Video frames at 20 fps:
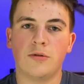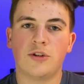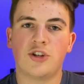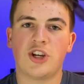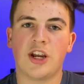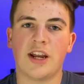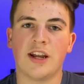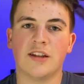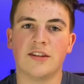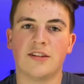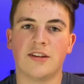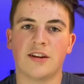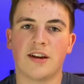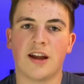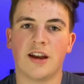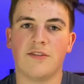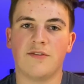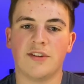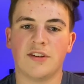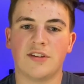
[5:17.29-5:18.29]
chance and
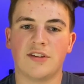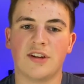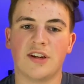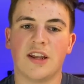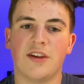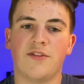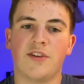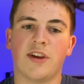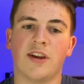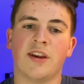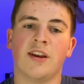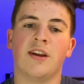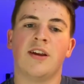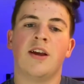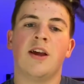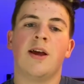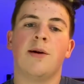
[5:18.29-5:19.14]
kind of insignificant,